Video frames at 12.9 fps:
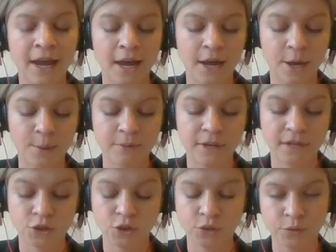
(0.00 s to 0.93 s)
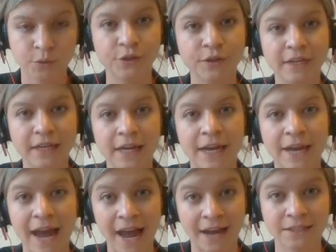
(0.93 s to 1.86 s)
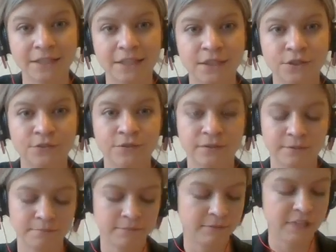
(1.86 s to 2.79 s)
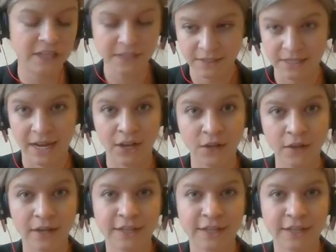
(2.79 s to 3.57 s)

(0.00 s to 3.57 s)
It's truly an active yeast cell.